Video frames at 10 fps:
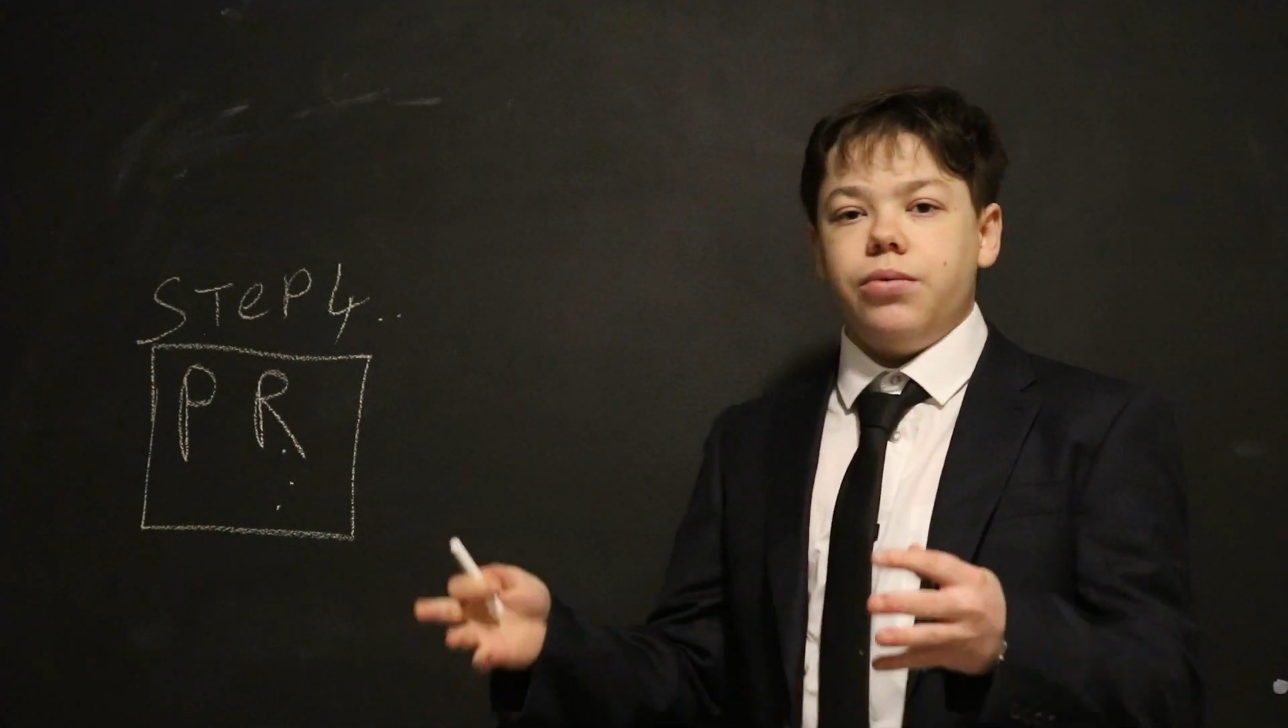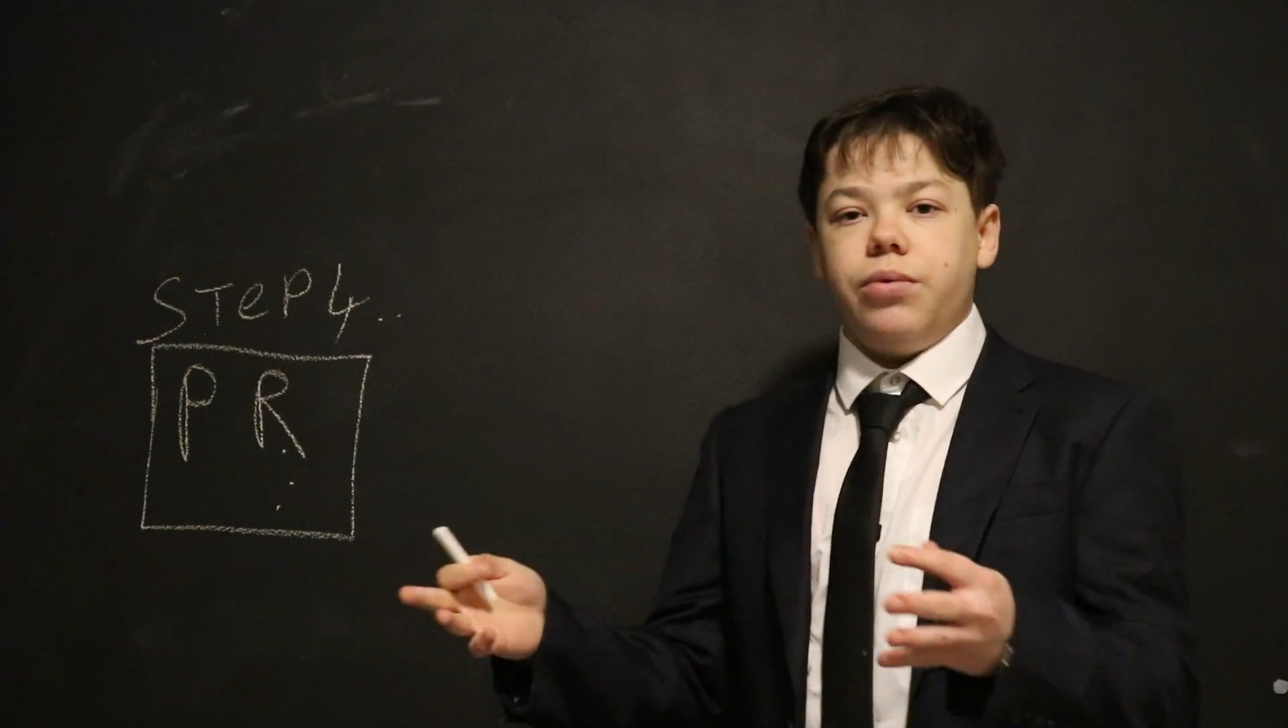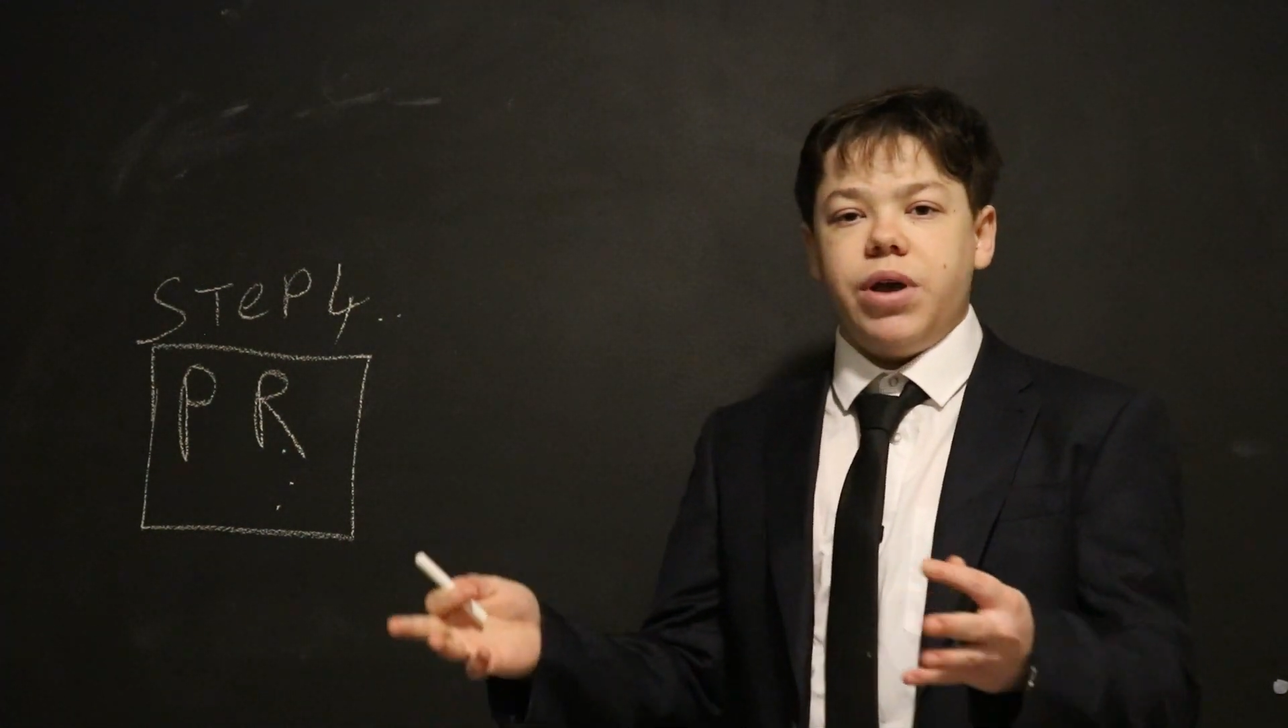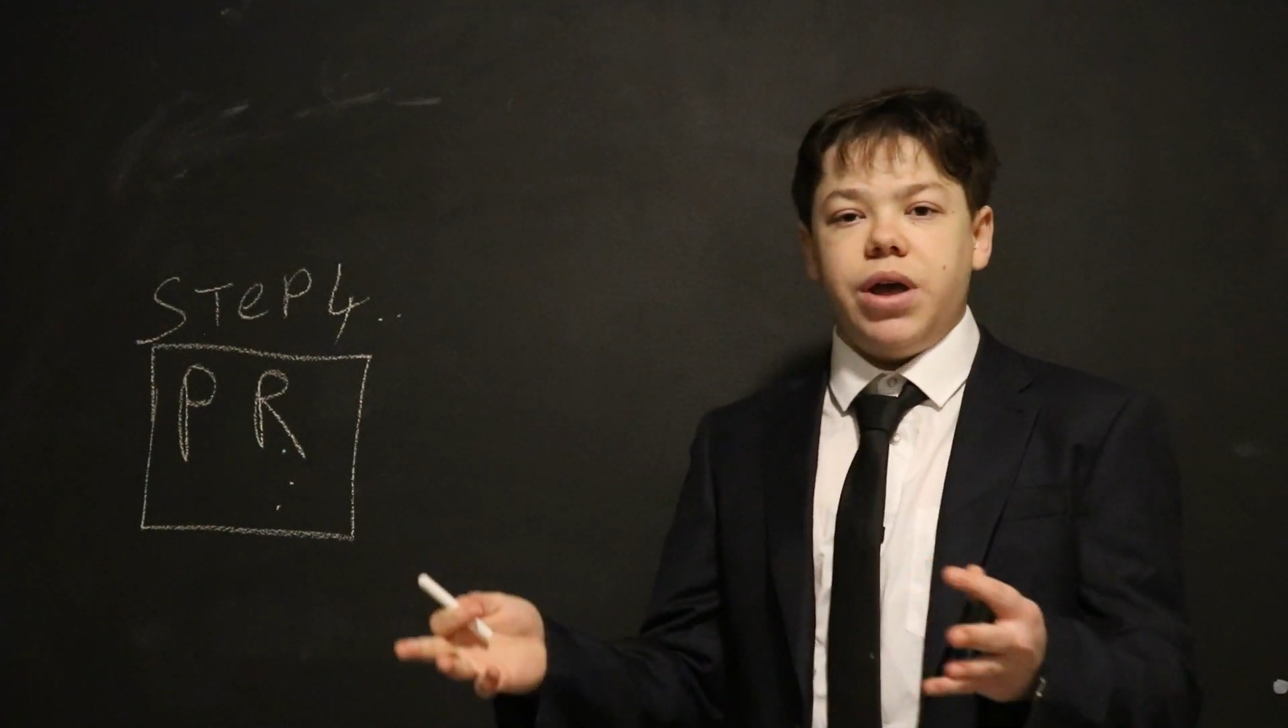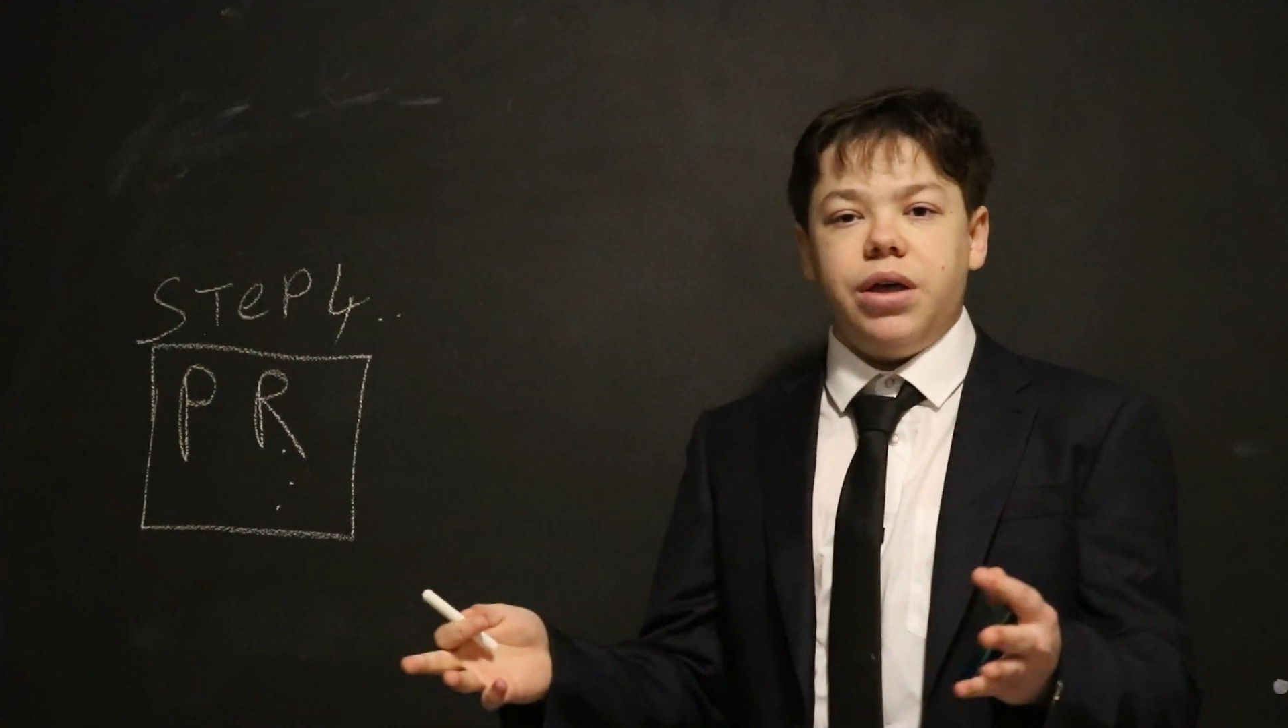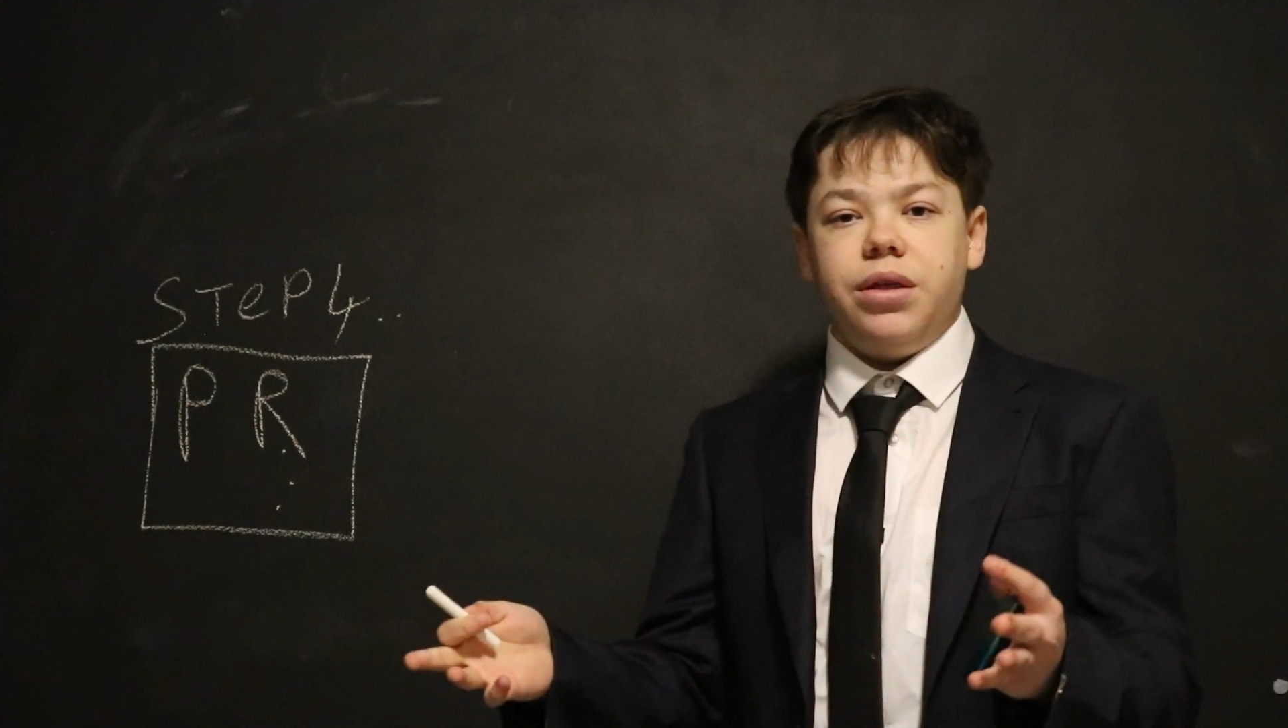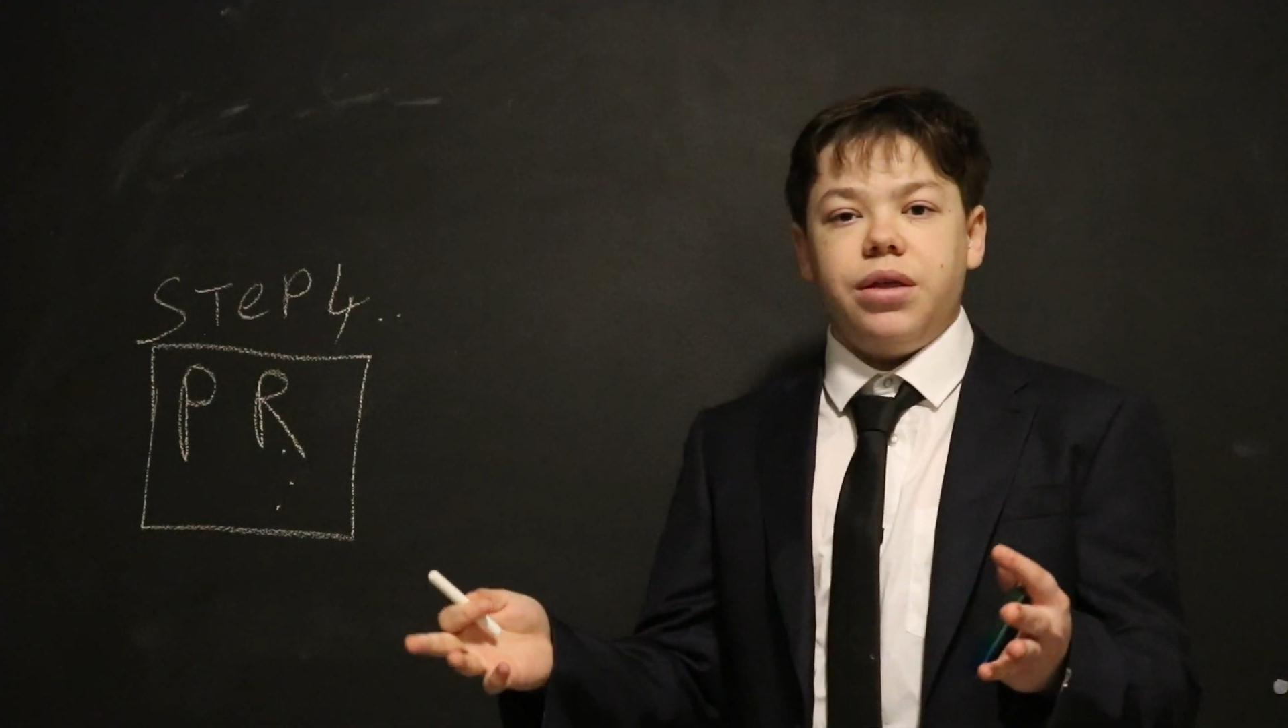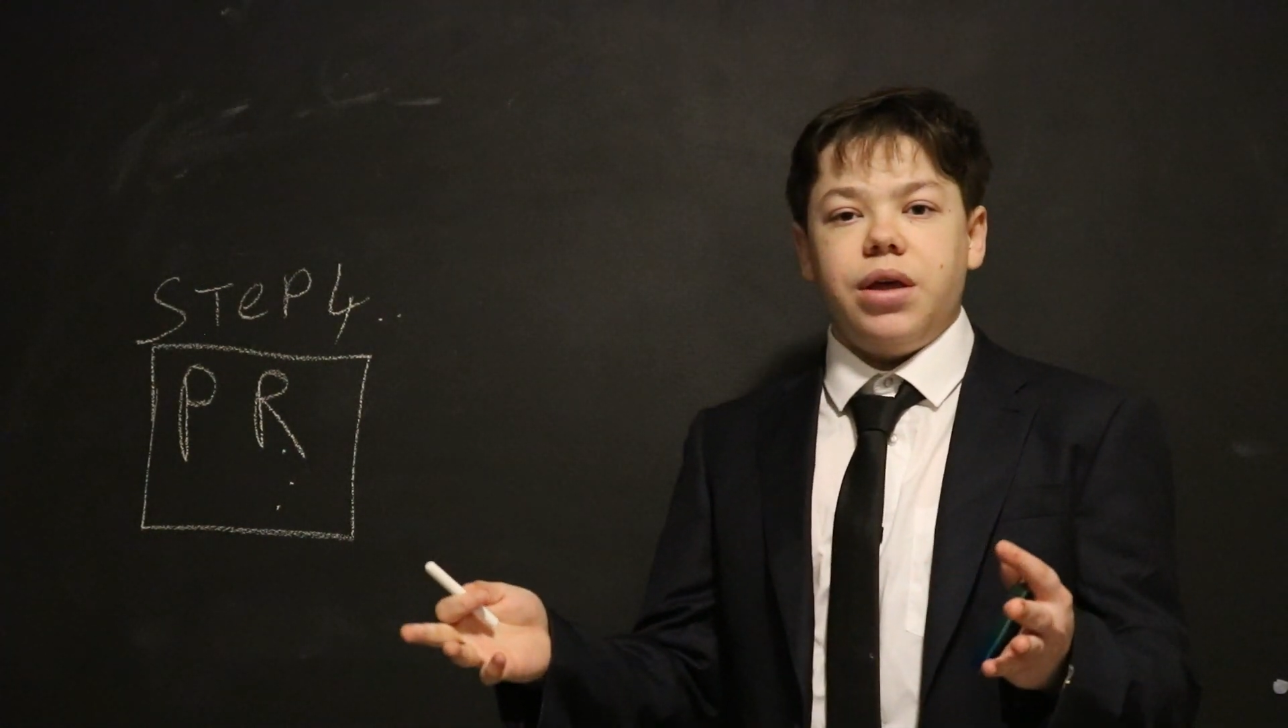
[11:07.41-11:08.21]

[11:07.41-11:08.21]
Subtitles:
with